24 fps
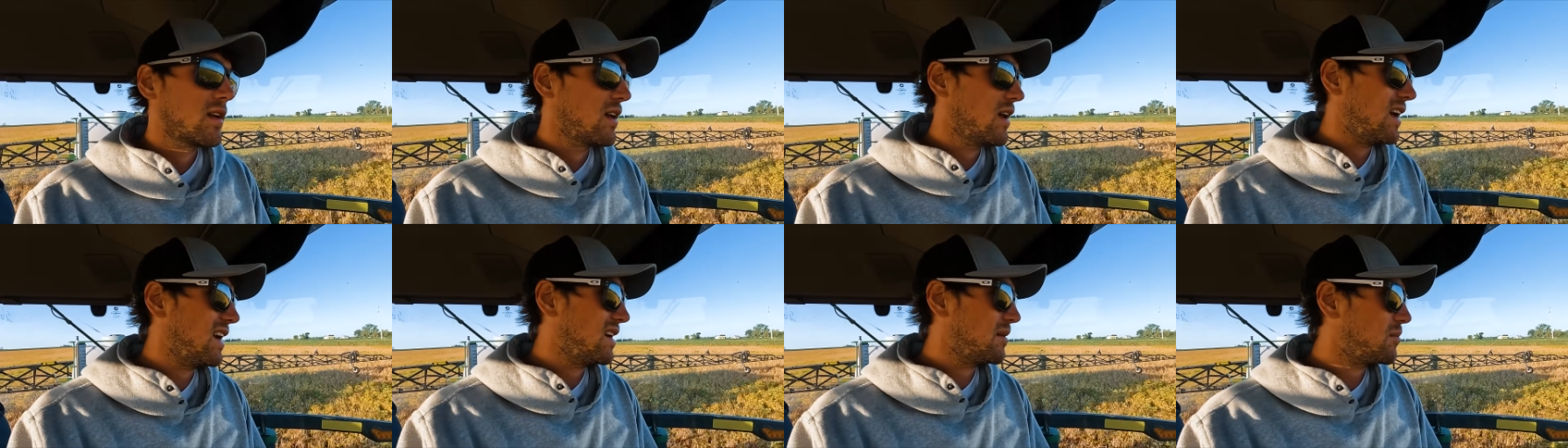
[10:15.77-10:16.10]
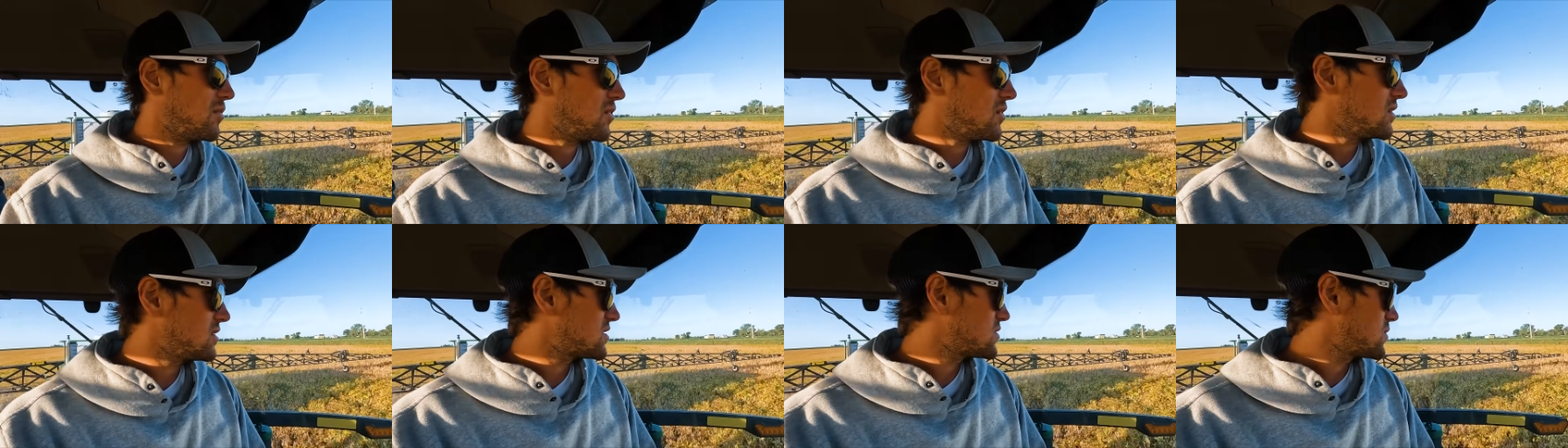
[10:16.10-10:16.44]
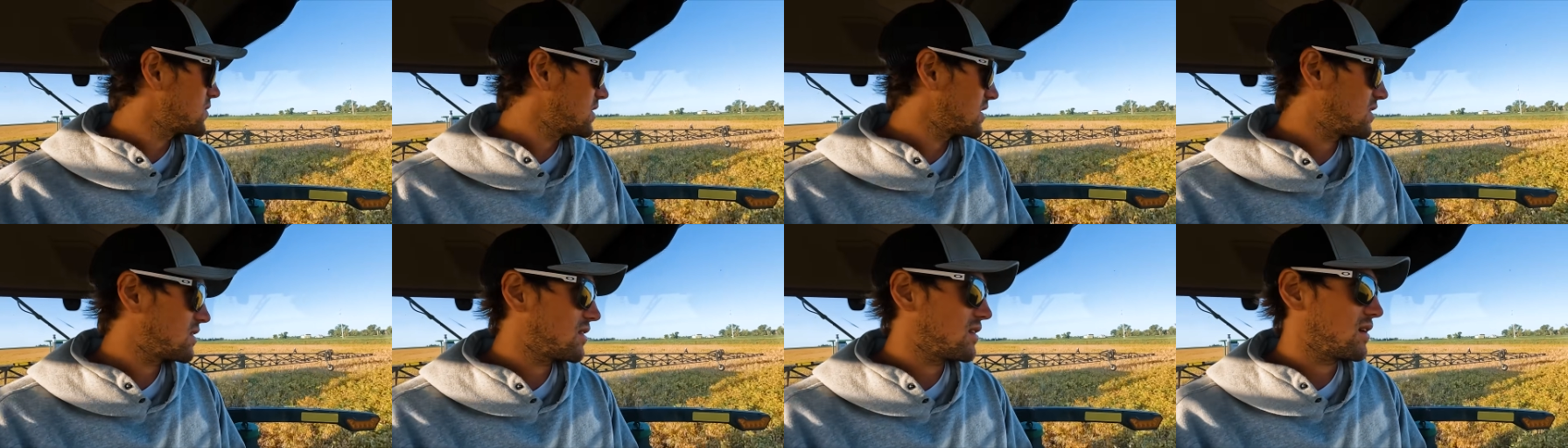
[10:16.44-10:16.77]
edibles
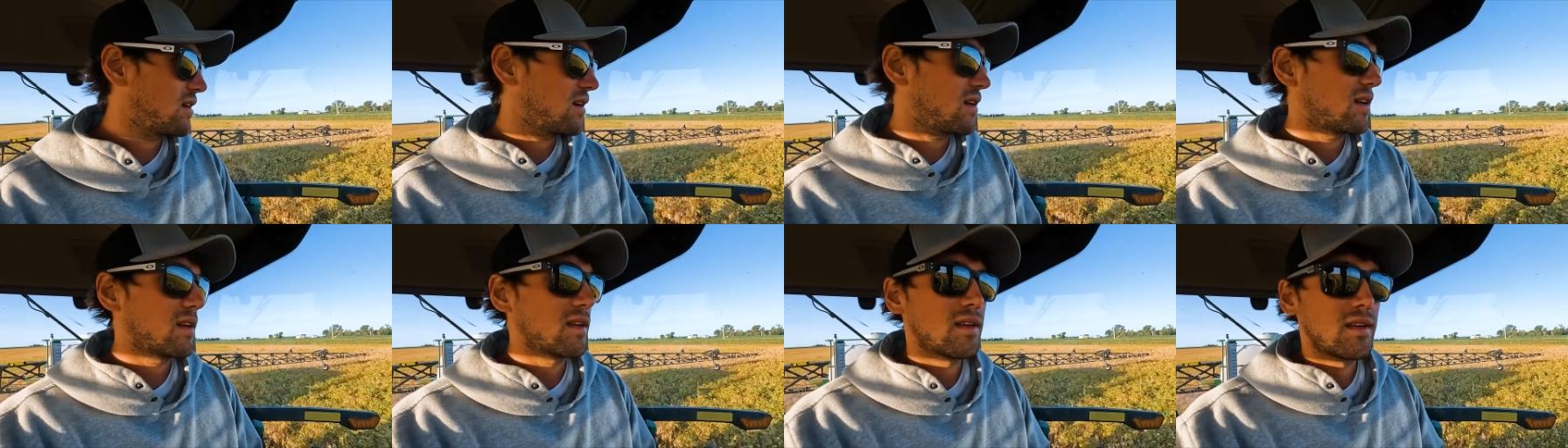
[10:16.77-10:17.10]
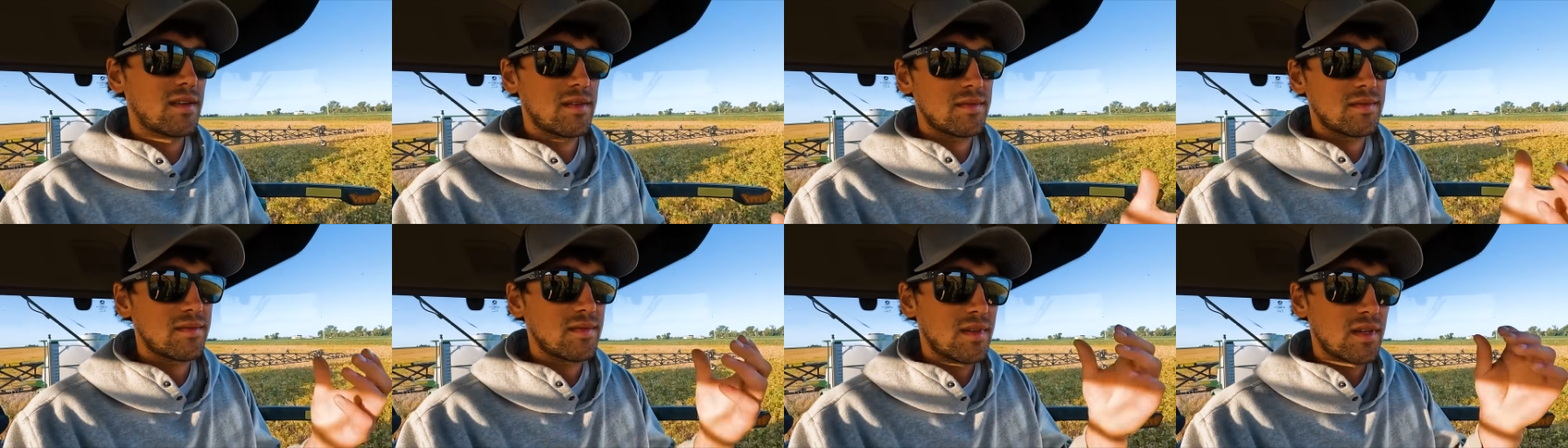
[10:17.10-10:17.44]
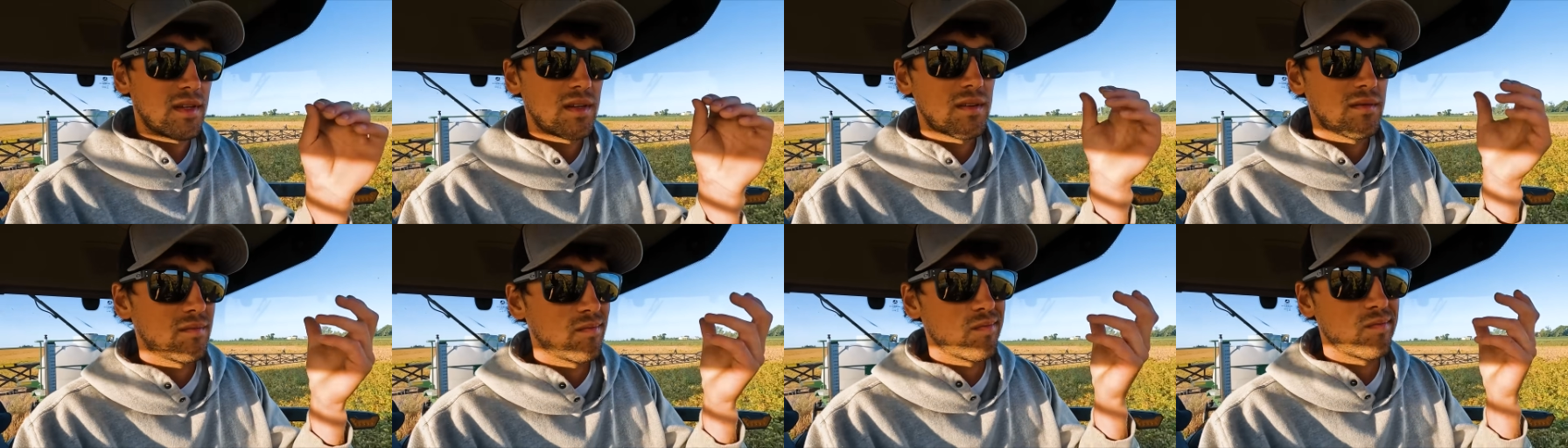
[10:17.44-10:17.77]
with uh,
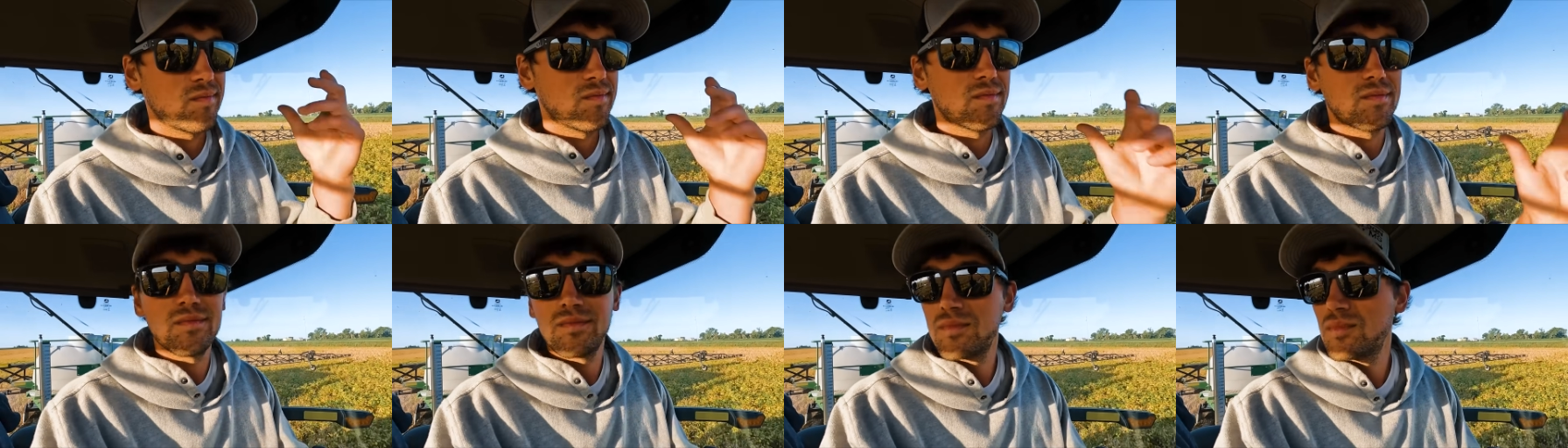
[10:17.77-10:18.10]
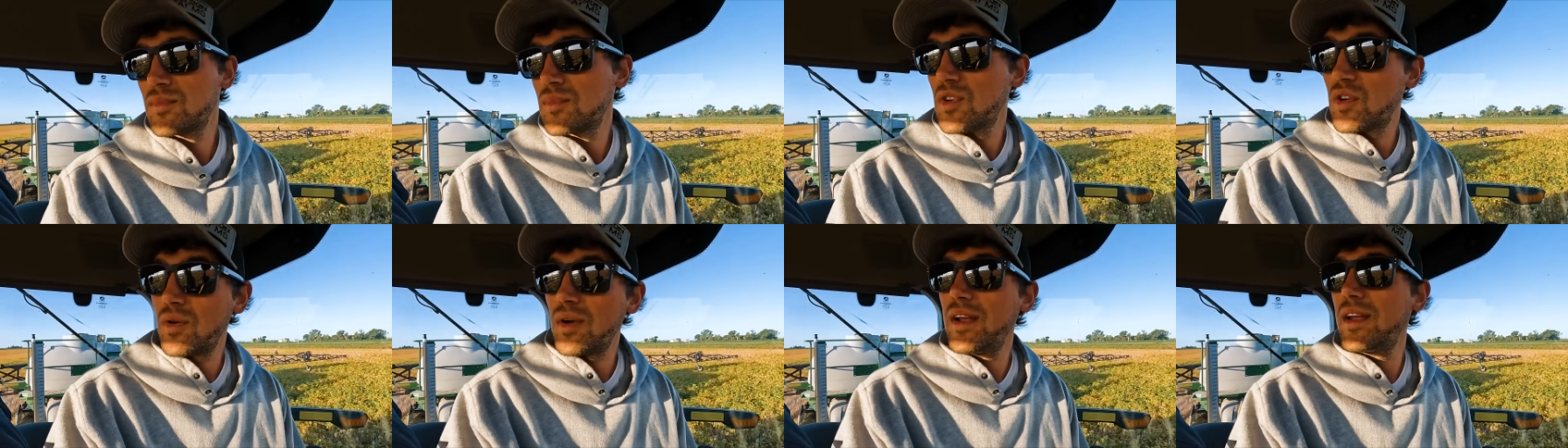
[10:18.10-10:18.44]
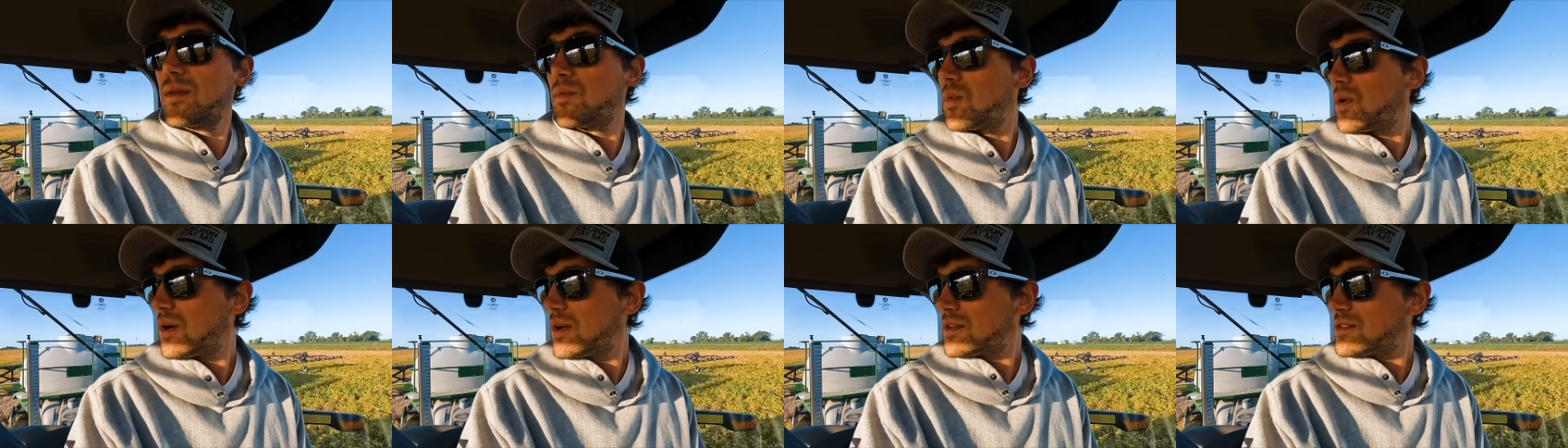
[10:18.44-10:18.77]

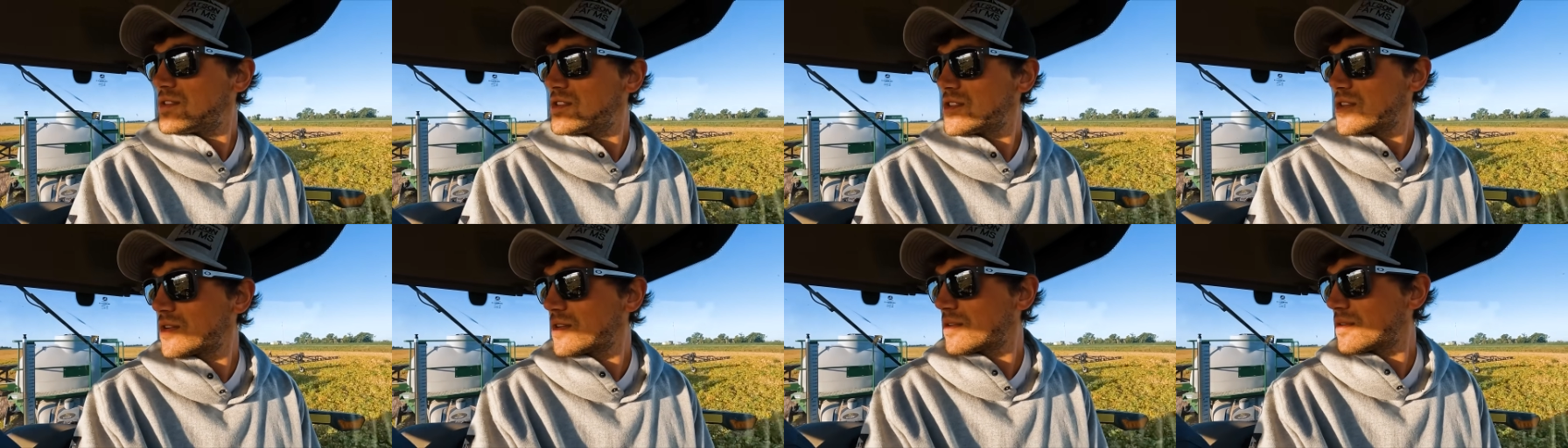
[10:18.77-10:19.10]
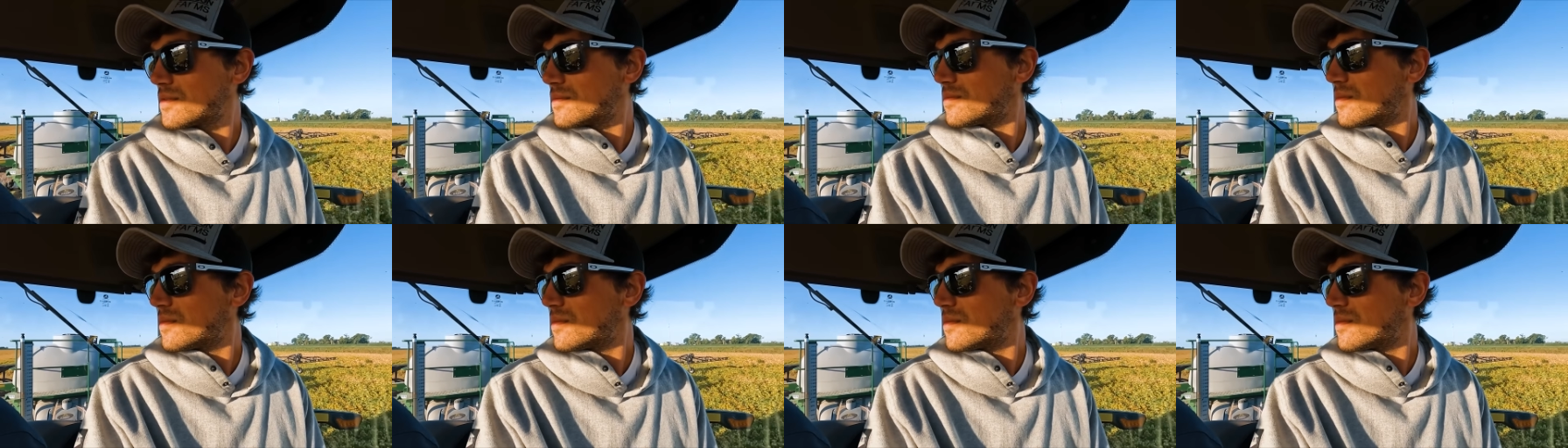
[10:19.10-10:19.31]
green ones or